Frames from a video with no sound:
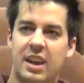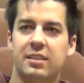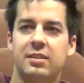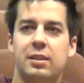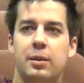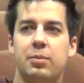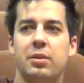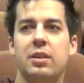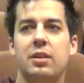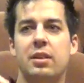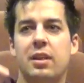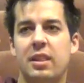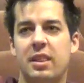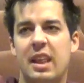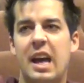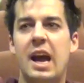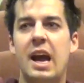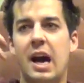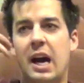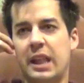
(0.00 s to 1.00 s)
something, then
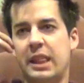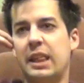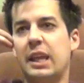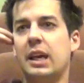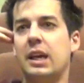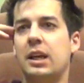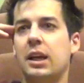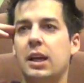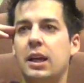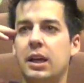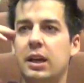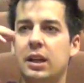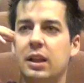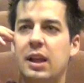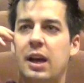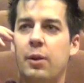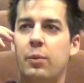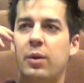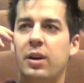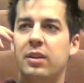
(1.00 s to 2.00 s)
I think in a
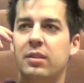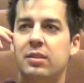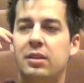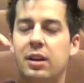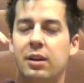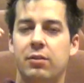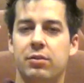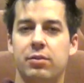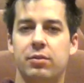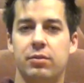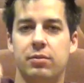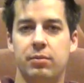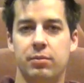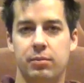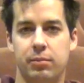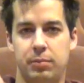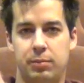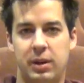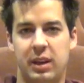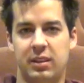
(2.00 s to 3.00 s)
lot of ways they've
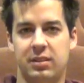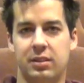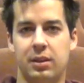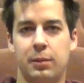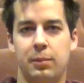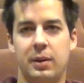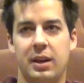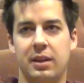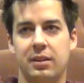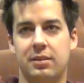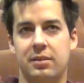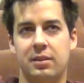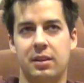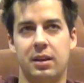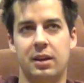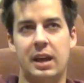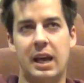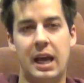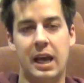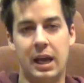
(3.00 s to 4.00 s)
basically made it
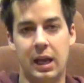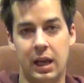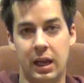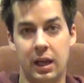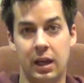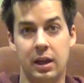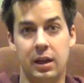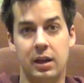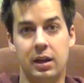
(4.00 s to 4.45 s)
said, "Hey,